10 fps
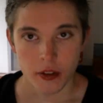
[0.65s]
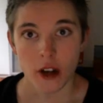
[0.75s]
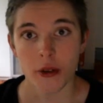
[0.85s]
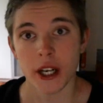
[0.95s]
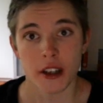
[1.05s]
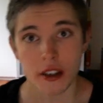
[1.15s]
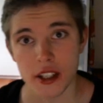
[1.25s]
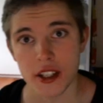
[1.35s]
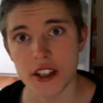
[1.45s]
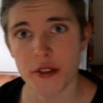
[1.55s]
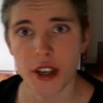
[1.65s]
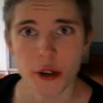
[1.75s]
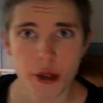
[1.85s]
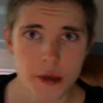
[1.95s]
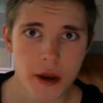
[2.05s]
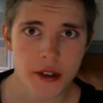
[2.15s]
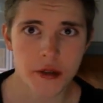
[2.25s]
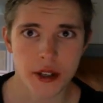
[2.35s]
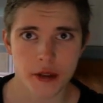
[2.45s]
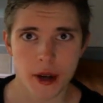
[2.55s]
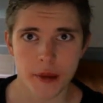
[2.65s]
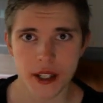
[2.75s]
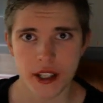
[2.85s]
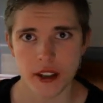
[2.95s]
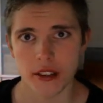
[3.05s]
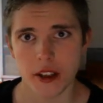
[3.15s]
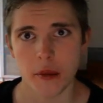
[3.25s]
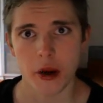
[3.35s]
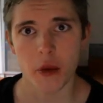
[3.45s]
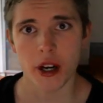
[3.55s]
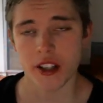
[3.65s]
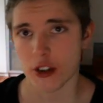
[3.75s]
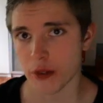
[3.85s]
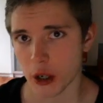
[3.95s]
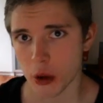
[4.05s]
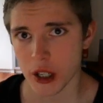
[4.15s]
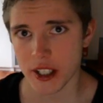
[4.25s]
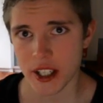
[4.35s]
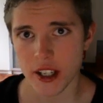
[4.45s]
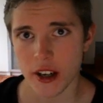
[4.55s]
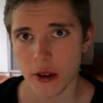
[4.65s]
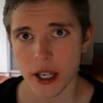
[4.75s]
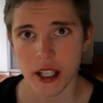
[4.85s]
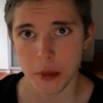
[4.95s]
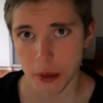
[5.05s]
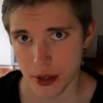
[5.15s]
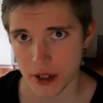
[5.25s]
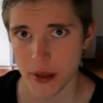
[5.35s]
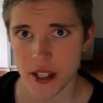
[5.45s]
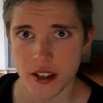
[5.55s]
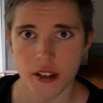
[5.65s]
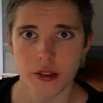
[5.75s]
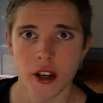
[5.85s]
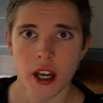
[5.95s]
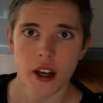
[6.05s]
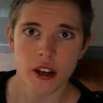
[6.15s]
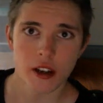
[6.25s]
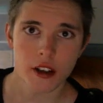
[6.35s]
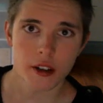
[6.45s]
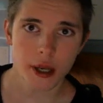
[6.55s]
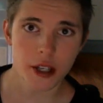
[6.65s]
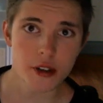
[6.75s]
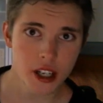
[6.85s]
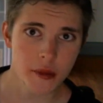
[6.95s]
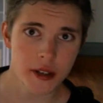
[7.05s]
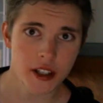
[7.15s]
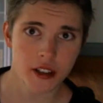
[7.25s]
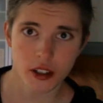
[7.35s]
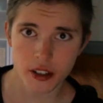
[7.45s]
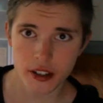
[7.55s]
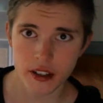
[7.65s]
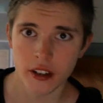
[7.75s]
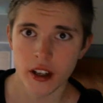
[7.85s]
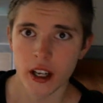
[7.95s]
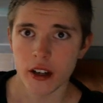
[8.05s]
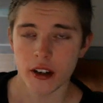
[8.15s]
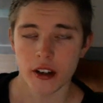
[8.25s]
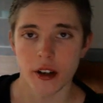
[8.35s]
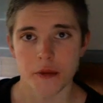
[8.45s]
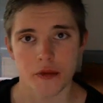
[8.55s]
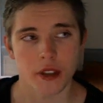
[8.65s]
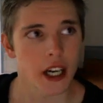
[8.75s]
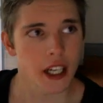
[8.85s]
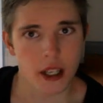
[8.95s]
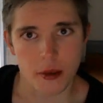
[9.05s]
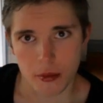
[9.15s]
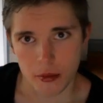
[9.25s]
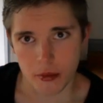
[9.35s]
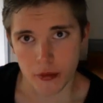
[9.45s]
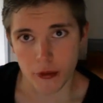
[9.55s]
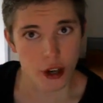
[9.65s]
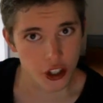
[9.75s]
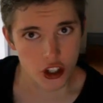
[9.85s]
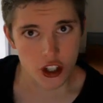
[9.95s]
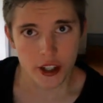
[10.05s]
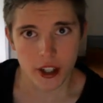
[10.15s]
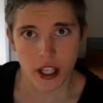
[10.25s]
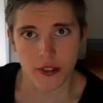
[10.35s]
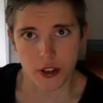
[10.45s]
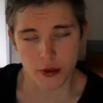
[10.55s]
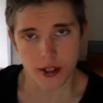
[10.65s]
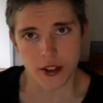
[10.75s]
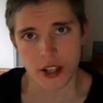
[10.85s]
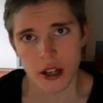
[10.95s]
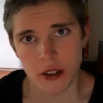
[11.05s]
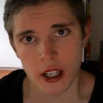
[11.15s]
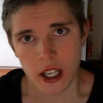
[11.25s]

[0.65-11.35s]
Alright, this is a video response to MrRepzion about what is true equality. Alright, let me present myself. My username is Knarta. I am French. I live in Switzerland now.